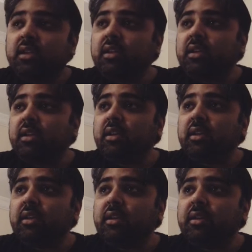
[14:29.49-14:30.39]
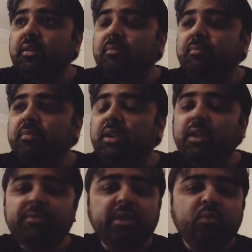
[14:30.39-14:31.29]

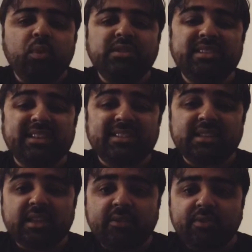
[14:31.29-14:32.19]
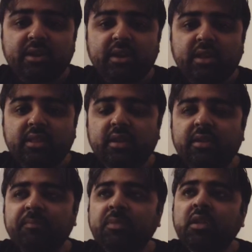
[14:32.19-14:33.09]
delivering one success after
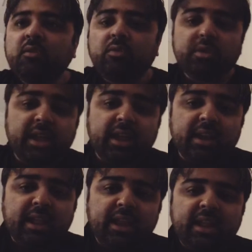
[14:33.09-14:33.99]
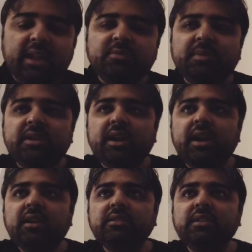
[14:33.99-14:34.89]
another for the Uncanny X-Men
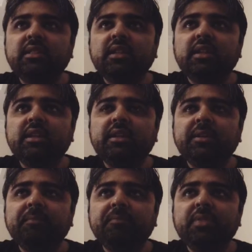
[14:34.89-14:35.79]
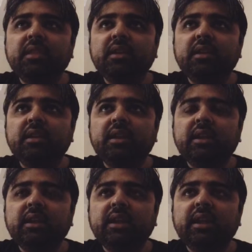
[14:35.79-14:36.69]
titles in the
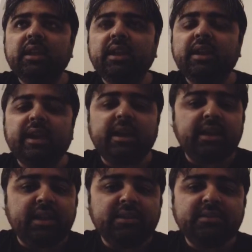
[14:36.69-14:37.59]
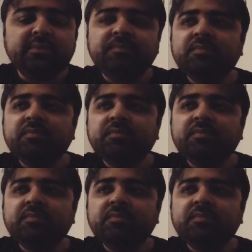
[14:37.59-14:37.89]
late 80s.